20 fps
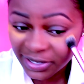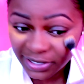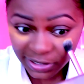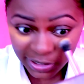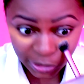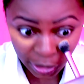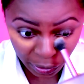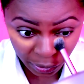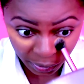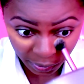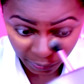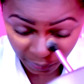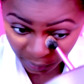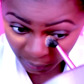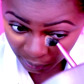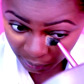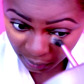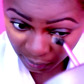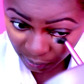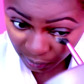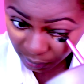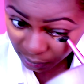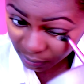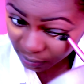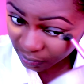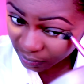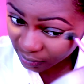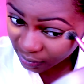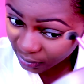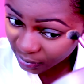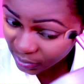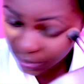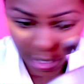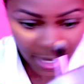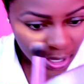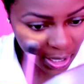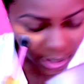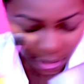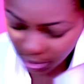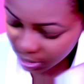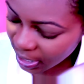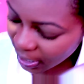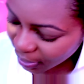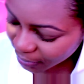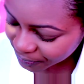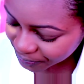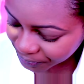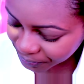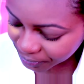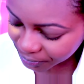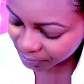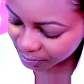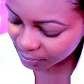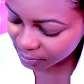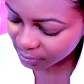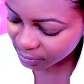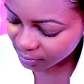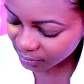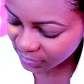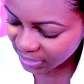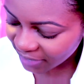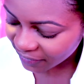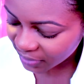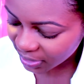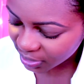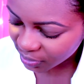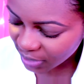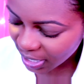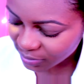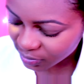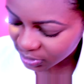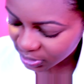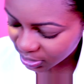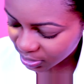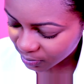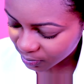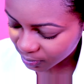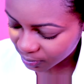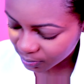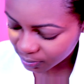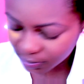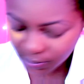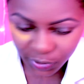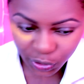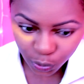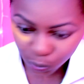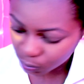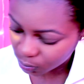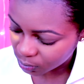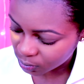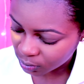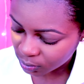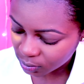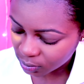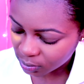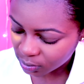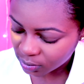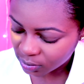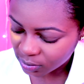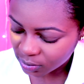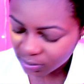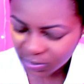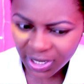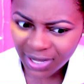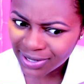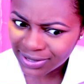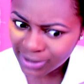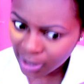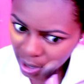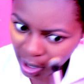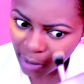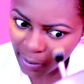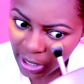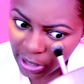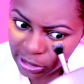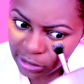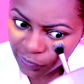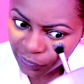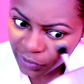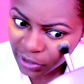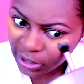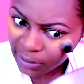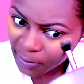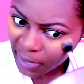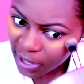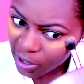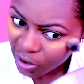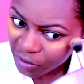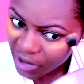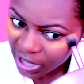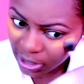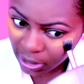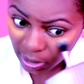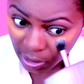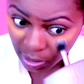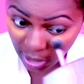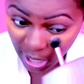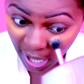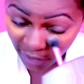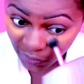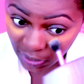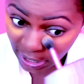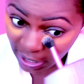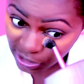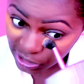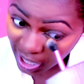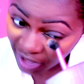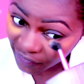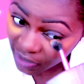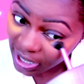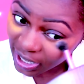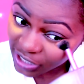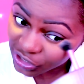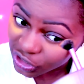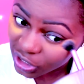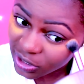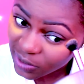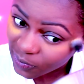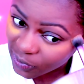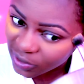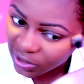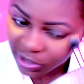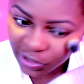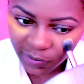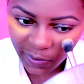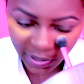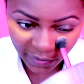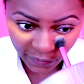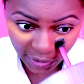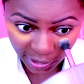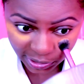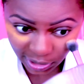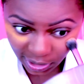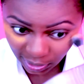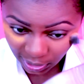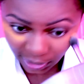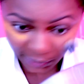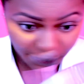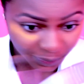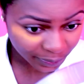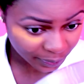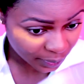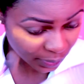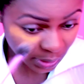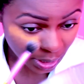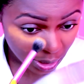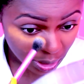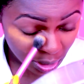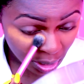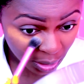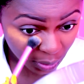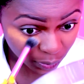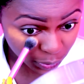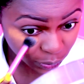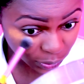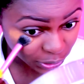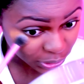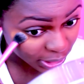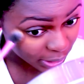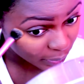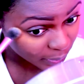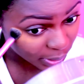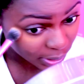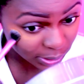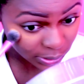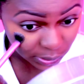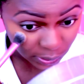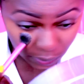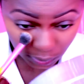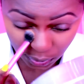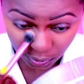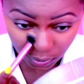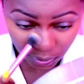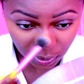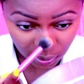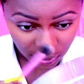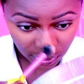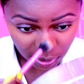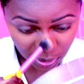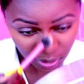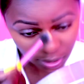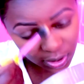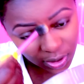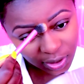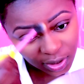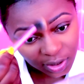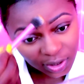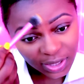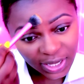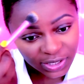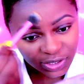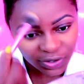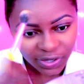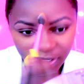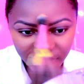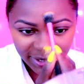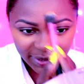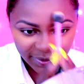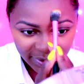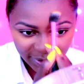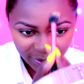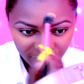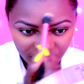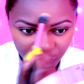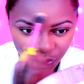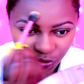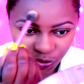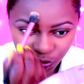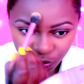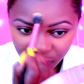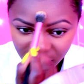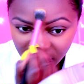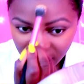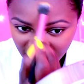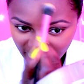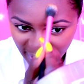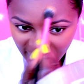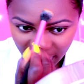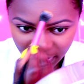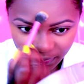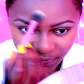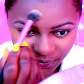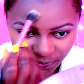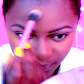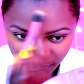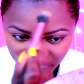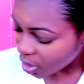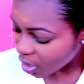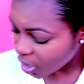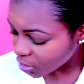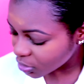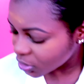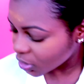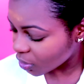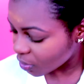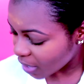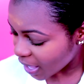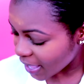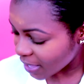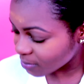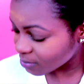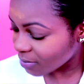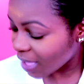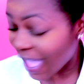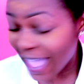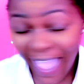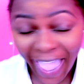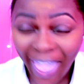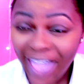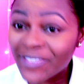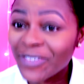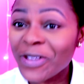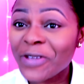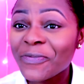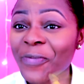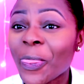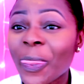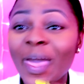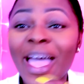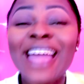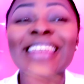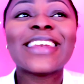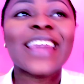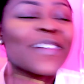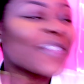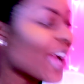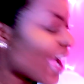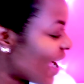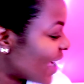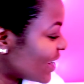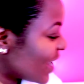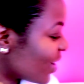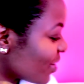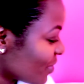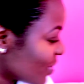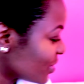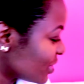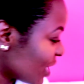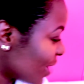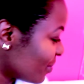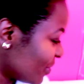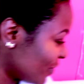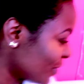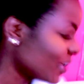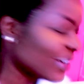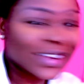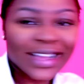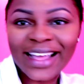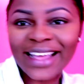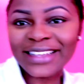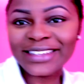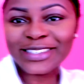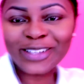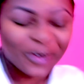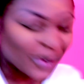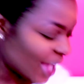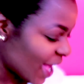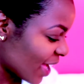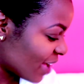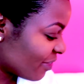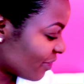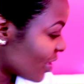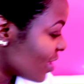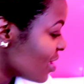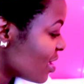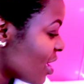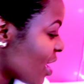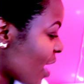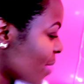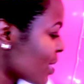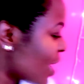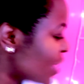So yeah, definitely you guys will see him soon, because it's freaking May already, and I feel like I just uploaded the Jamaica vlog the other day, which was January. So that's crazy. Soon see him again. Also, I've never had like a real job before, guys. Don't laugh. I'm